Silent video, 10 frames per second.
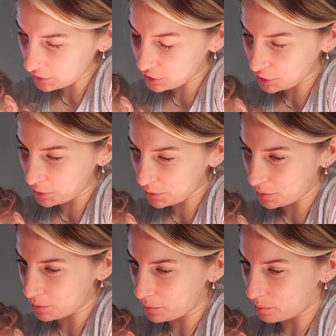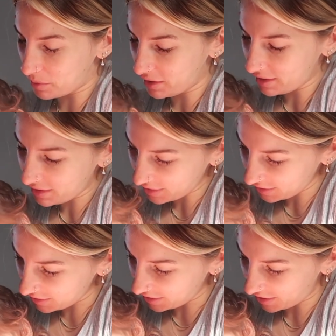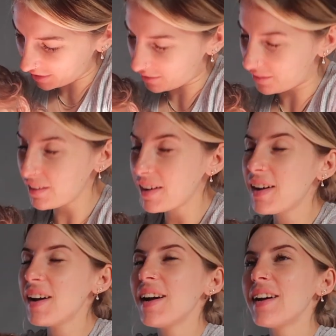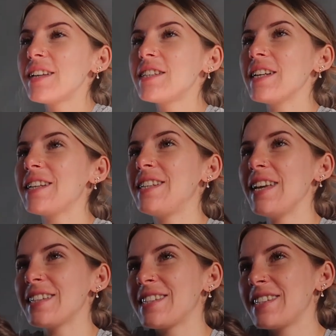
the tube? Thank you. She did